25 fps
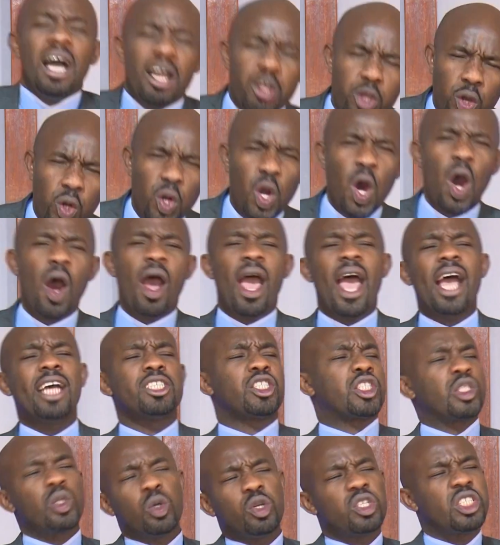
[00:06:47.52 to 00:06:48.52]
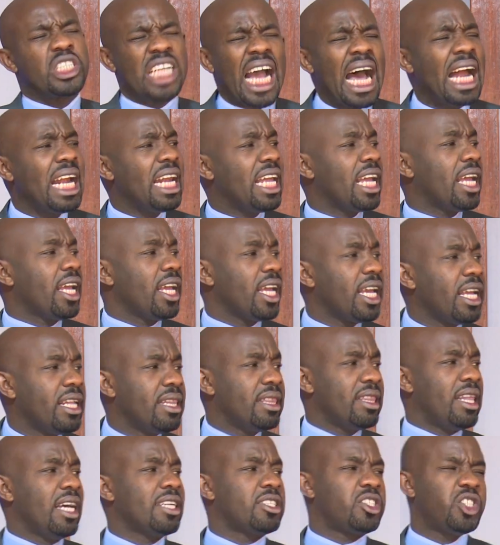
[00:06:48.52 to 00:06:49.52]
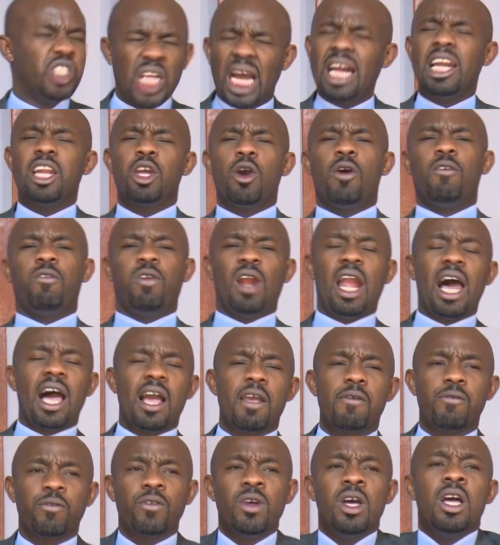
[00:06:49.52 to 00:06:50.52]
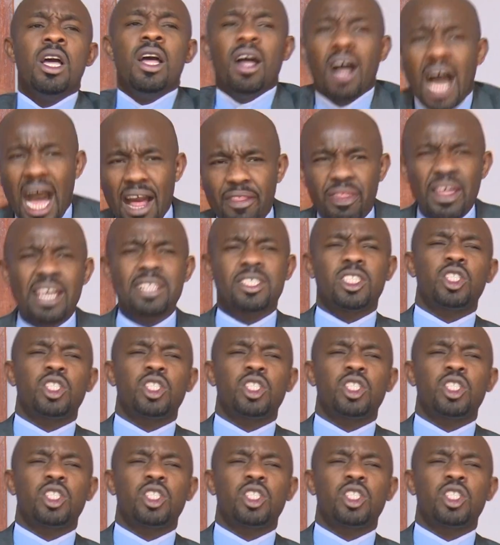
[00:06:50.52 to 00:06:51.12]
You know, as you journey in this journey of life, the